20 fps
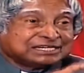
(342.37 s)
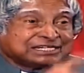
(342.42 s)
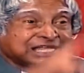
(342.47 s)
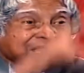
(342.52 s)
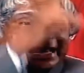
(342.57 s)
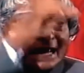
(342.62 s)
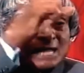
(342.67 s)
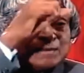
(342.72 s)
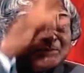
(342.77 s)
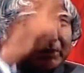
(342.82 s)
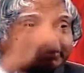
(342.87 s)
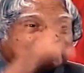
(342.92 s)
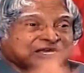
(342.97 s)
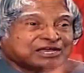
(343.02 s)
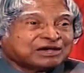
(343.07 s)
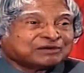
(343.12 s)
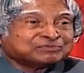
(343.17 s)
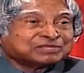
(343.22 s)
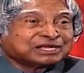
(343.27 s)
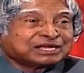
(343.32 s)
in the
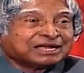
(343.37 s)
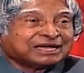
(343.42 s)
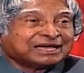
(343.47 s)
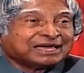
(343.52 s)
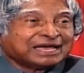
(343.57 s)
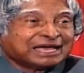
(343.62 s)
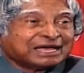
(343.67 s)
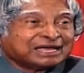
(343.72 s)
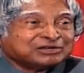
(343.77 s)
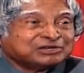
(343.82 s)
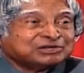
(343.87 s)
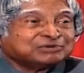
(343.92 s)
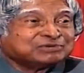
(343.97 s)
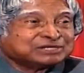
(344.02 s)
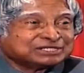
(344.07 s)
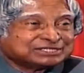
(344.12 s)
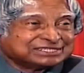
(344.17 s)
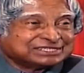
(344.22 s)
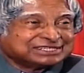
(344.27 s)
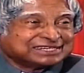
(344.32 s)
library of the
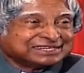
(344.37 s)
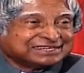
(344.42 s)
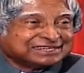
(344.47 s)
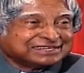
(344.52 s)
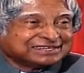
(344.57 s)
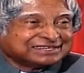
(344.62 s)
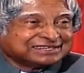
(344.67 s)
university.